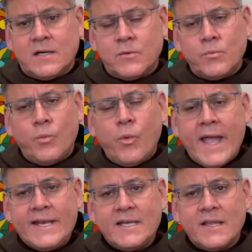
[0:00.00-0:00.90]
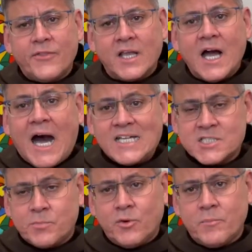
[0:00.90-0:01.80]
When the
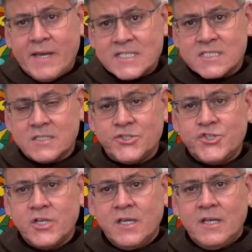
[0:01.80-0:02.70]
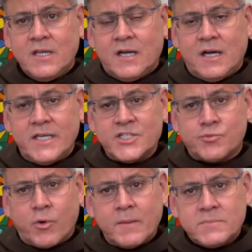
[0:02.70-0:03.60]
gospel message is
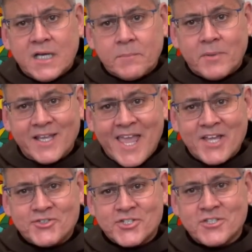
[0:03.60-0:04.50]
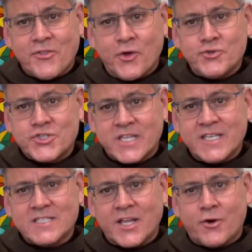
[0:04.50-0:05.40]
rubbed up against those
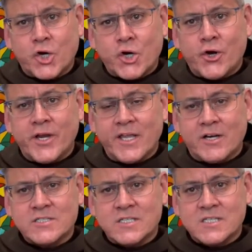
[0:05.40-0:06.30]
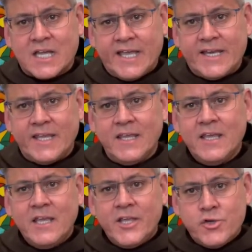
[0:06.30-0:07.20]
things that are occurring in our society,
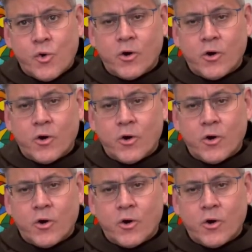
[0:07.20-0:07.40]
your